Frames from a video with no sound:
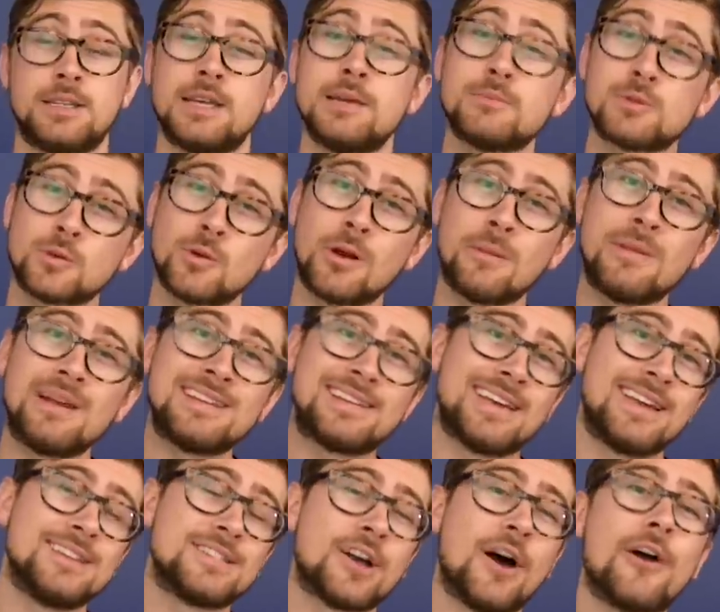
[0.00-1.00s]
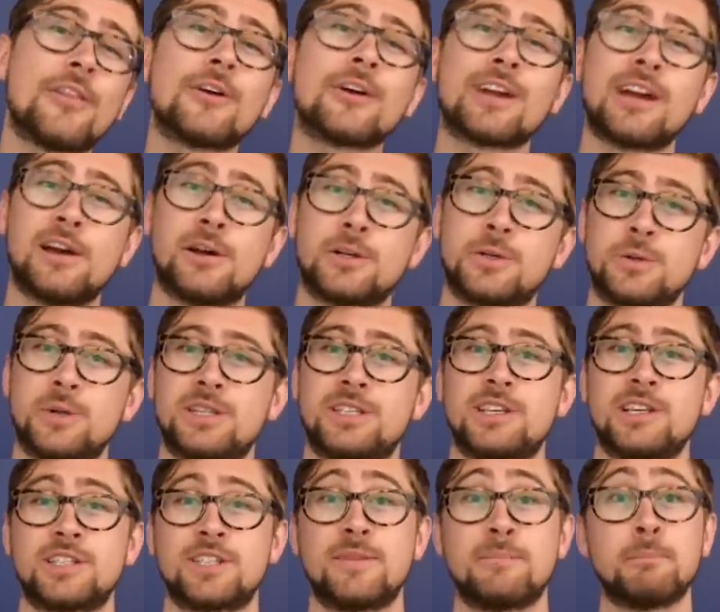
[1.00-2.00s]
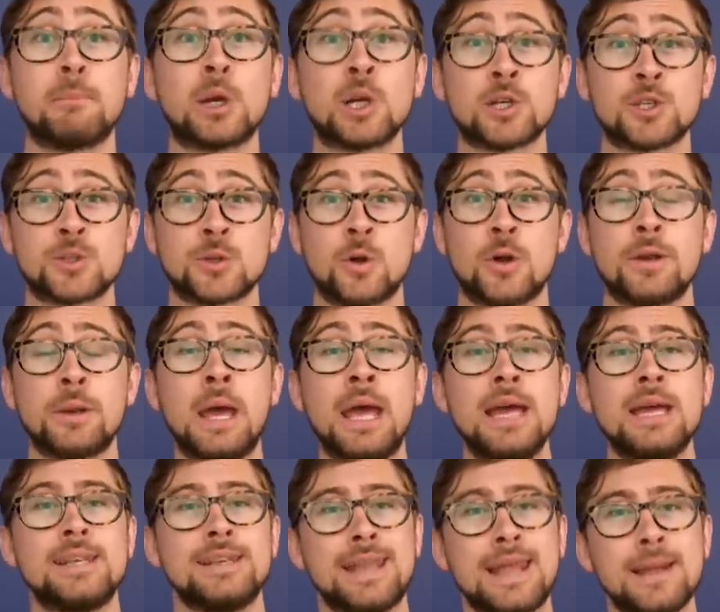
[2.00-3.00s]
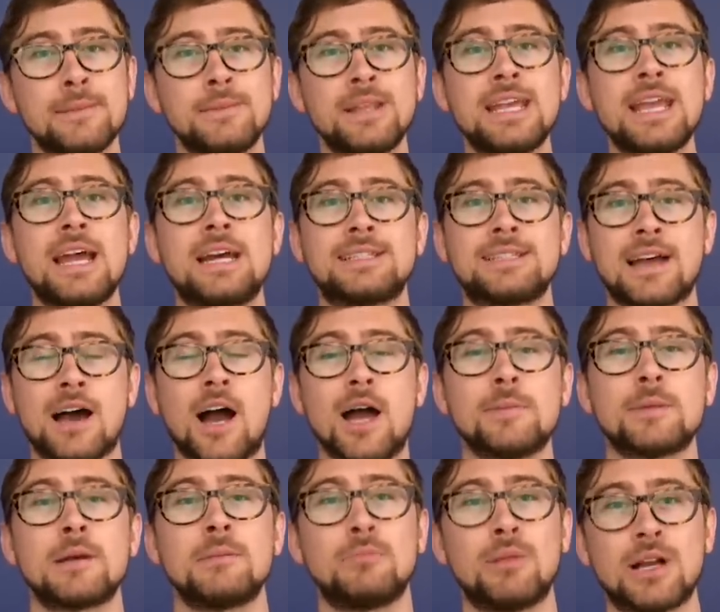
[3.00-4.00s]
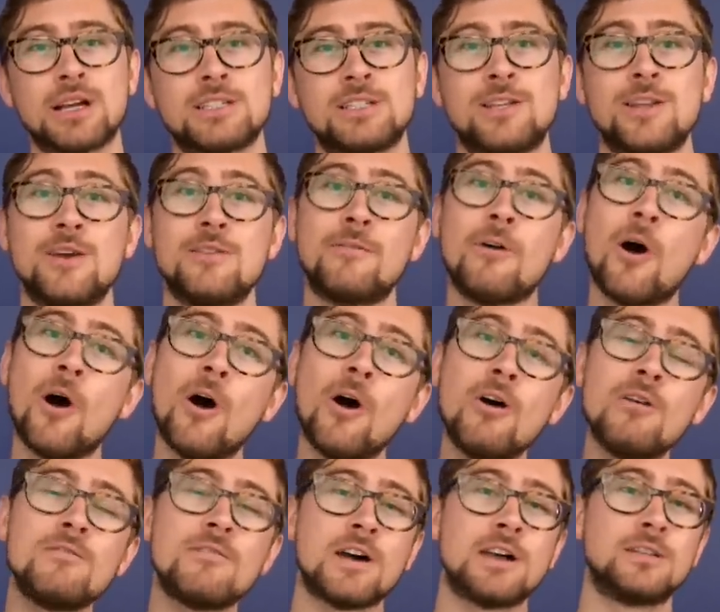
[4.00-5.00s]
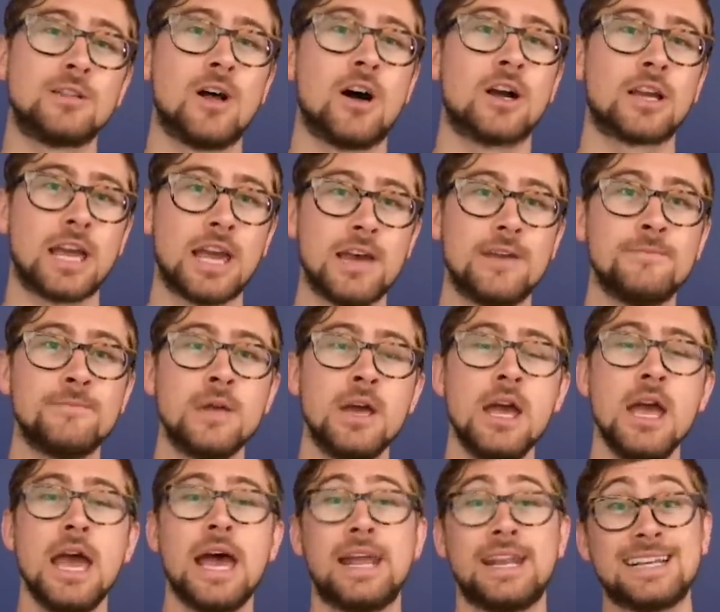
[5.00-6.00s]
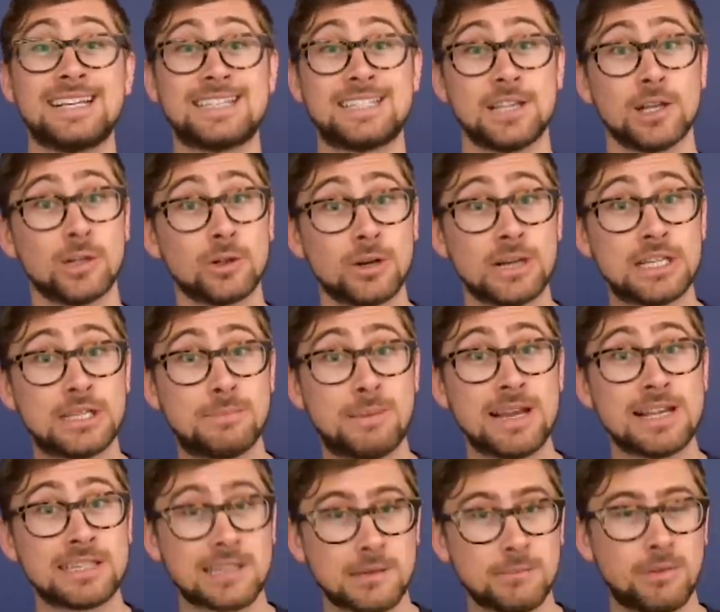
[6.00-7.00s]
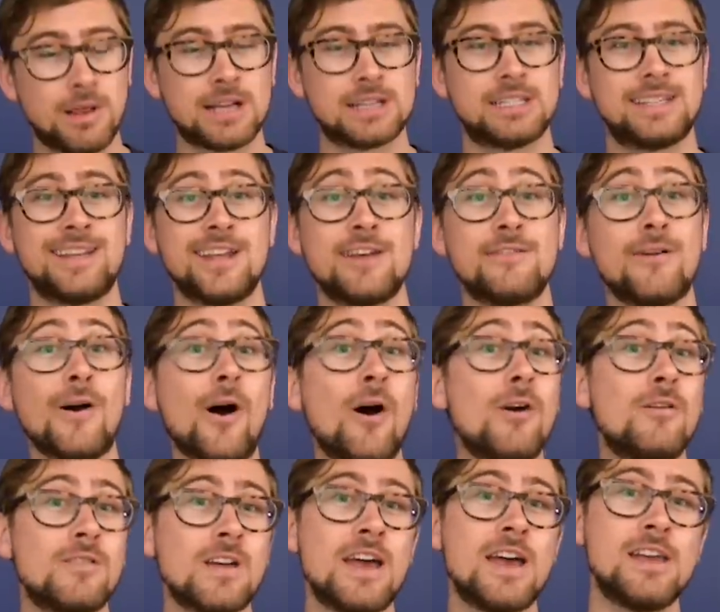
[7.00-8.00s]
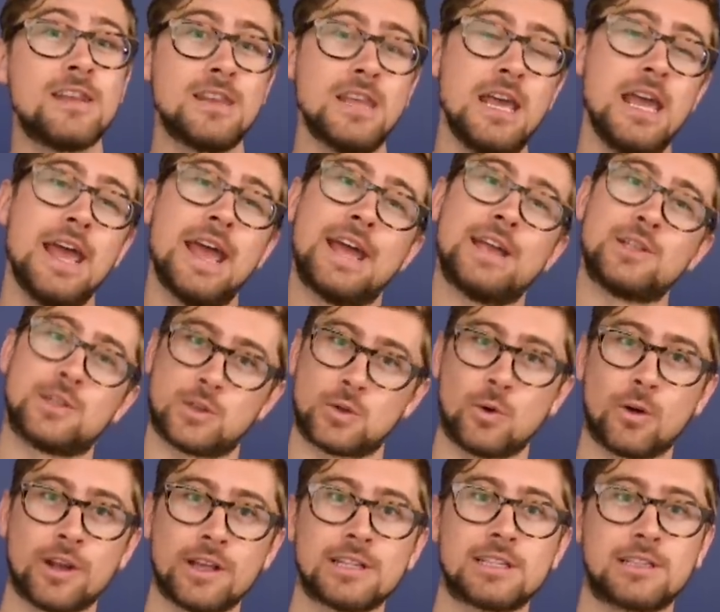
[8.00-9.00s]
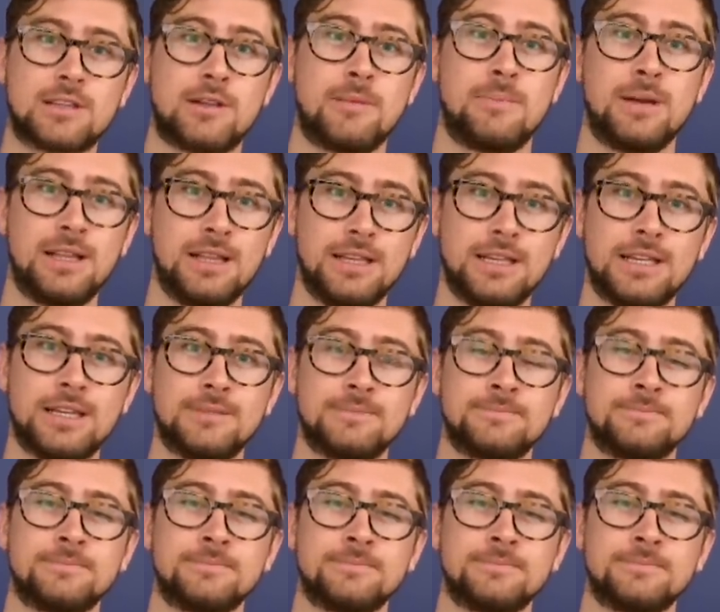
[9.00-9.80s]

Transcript: TimSort maintains other characteristics of merge sort, namely a time complexity of O of n log n, an auxiliary space complexity of O of n, and sorting stability.